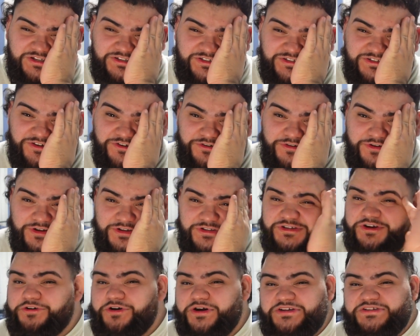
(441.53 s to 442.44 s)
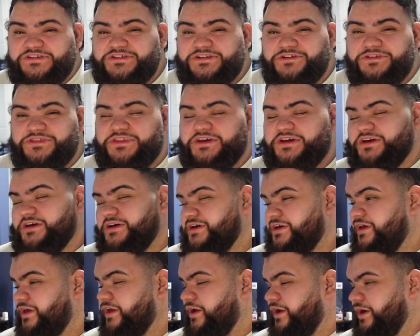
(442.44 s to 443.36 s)
It's crazy to think,
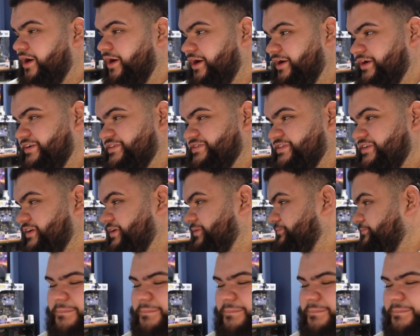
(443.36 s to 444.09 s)
honestly.